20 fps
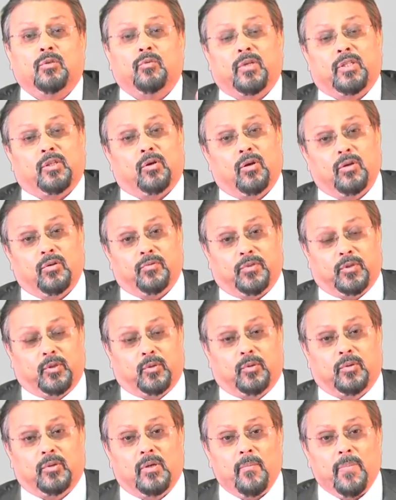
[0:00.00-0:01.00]
with all of
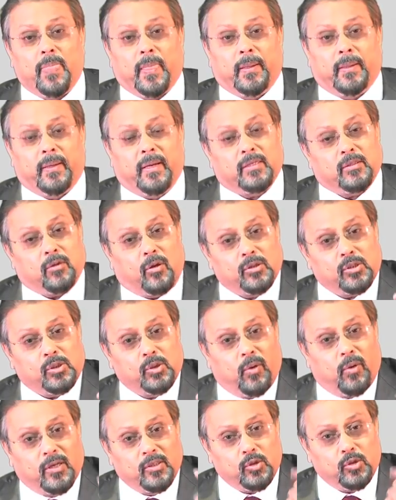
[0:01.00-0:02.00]
you, is also
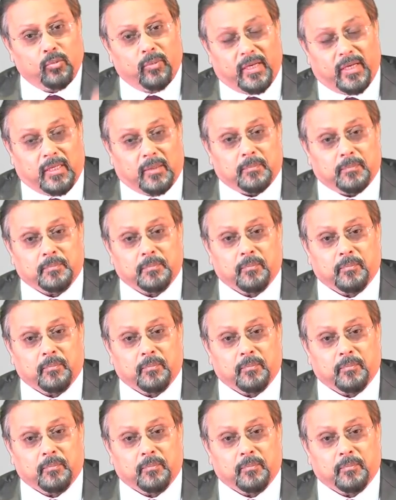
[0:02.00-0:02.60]
one too many.